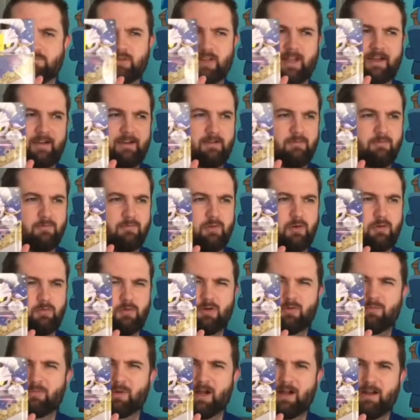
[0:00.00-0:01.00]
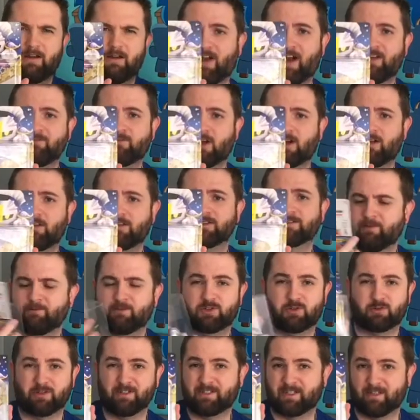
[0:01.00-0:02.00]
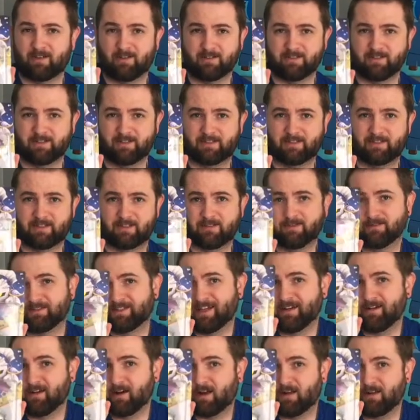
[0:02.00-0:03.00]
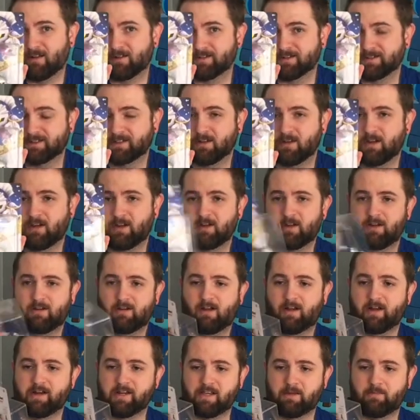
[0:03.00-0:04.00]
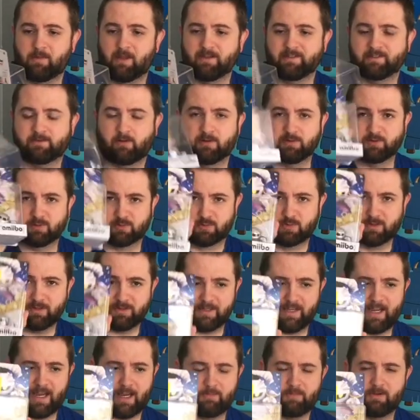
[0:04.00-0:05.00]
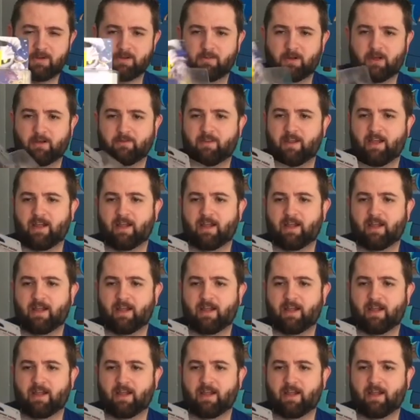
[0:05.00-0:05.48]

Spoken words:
Planet Robobot. $5. Average retail is still $10 on eBay, so I was really happy about